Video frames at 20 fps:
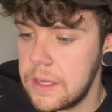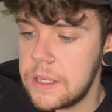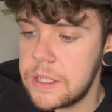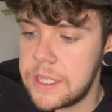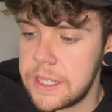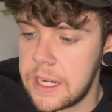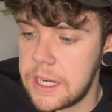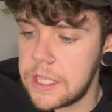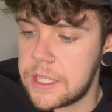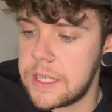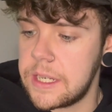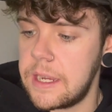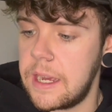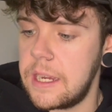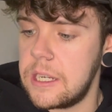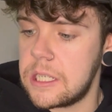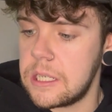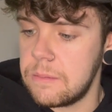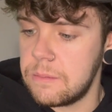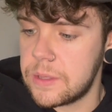THC
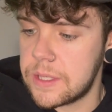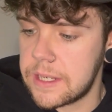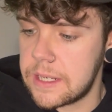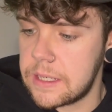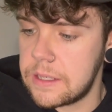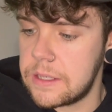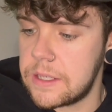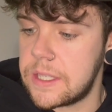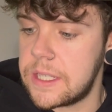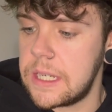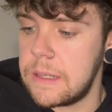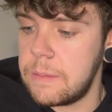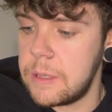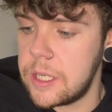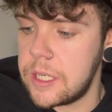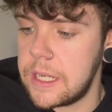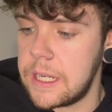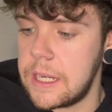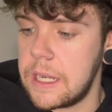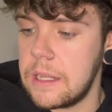18%,
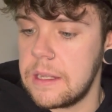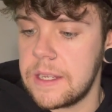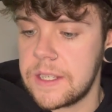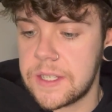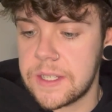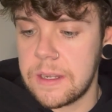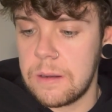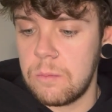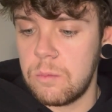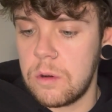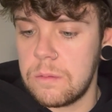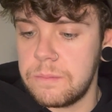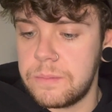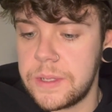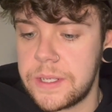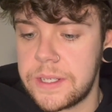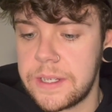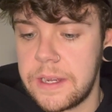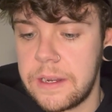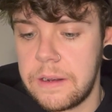CBD less than
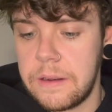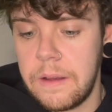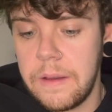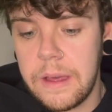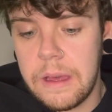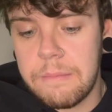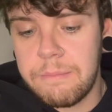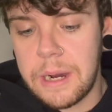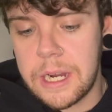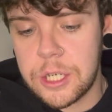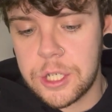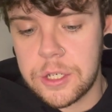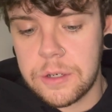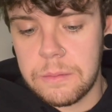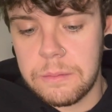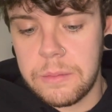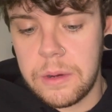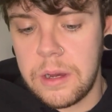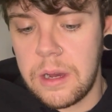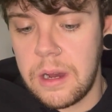1%, batch
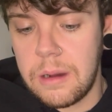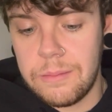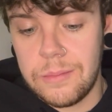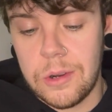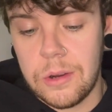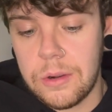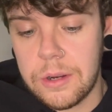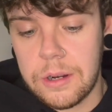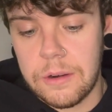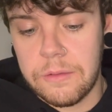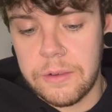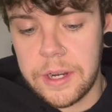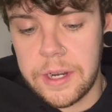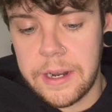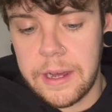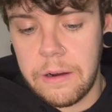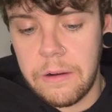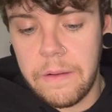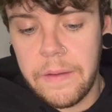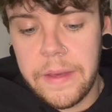number I'm not going to read
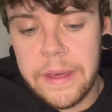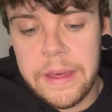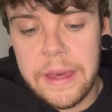out.